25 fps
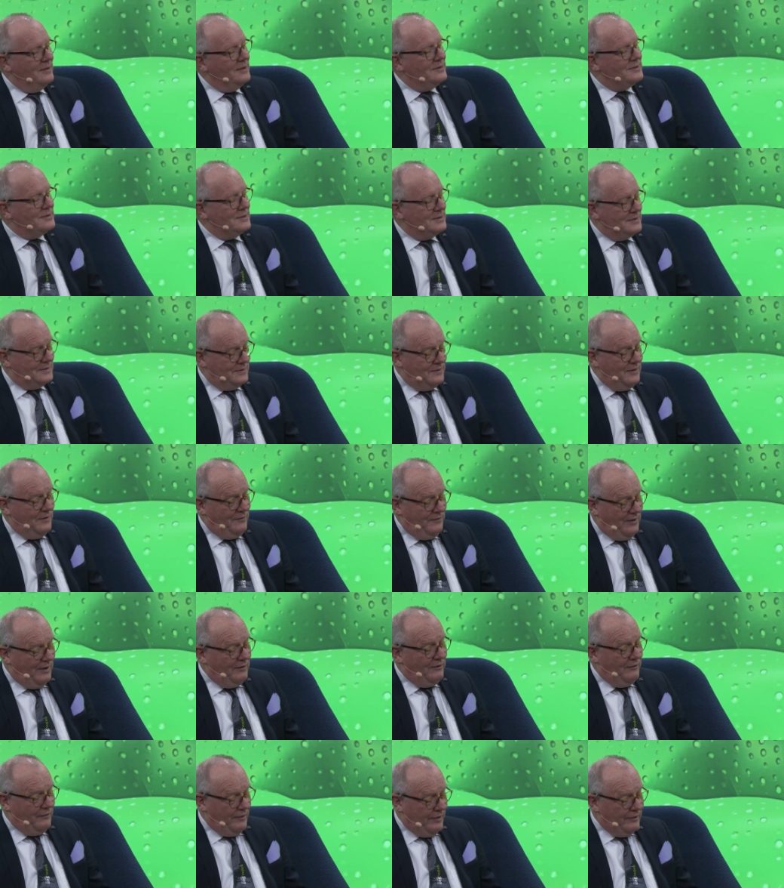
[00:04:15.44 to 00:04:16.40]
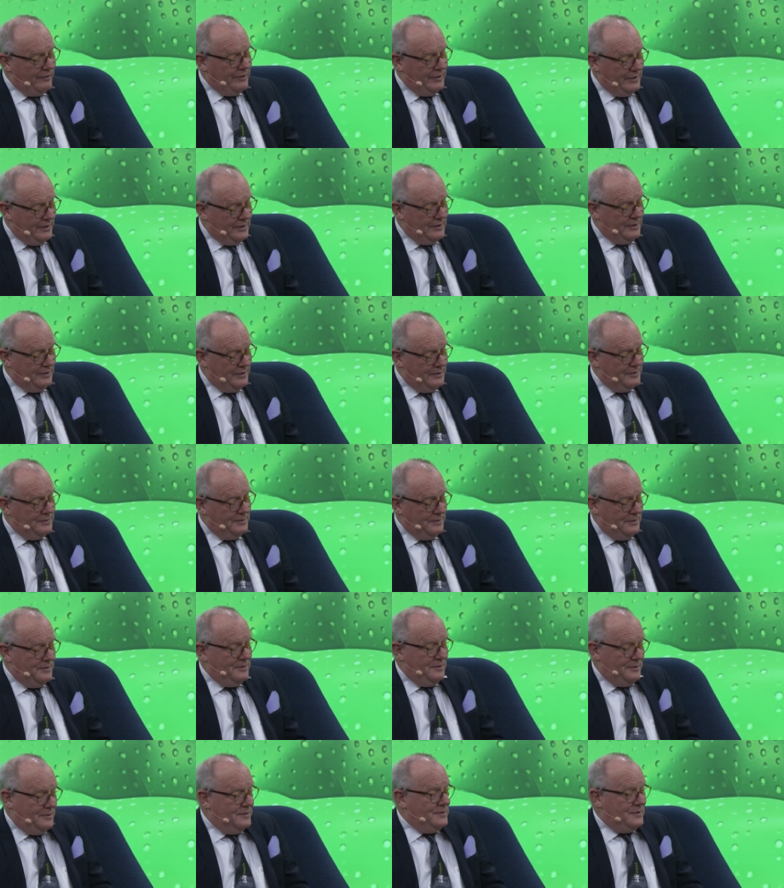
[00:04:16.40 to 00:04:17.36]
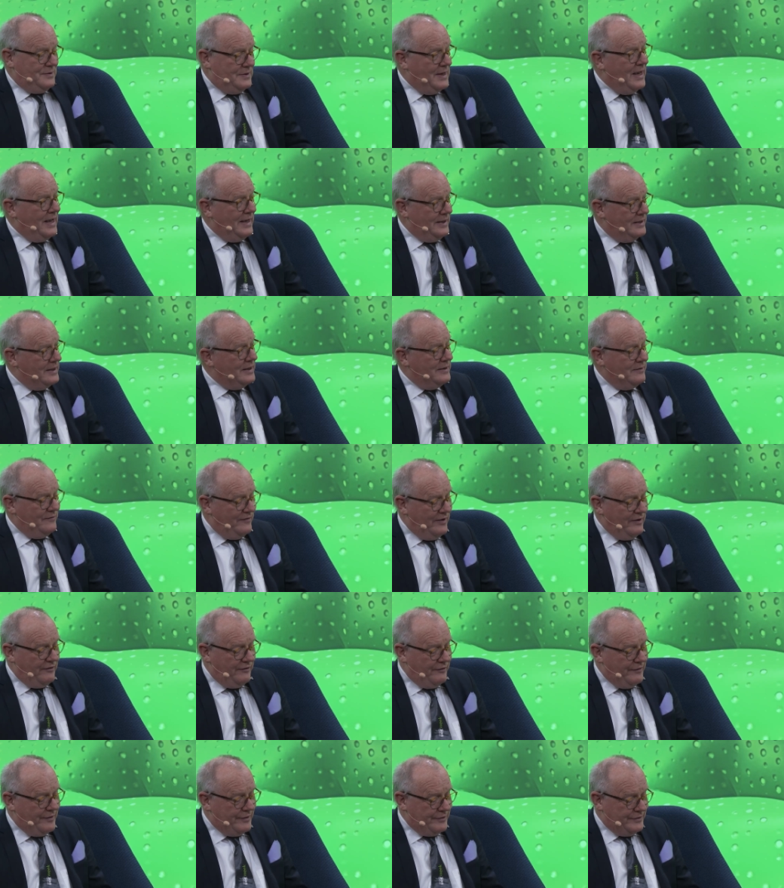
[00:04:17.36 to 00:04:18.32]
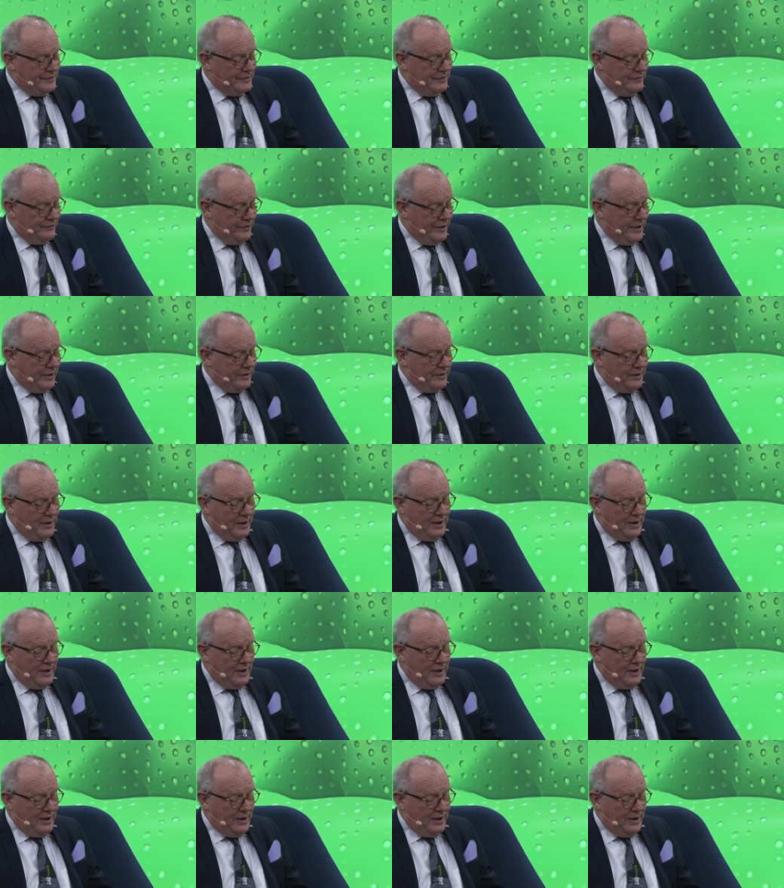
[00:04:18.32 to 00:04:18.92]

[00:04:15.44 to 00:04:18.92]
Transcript: This is very, very uh, uh sad and very, very serious.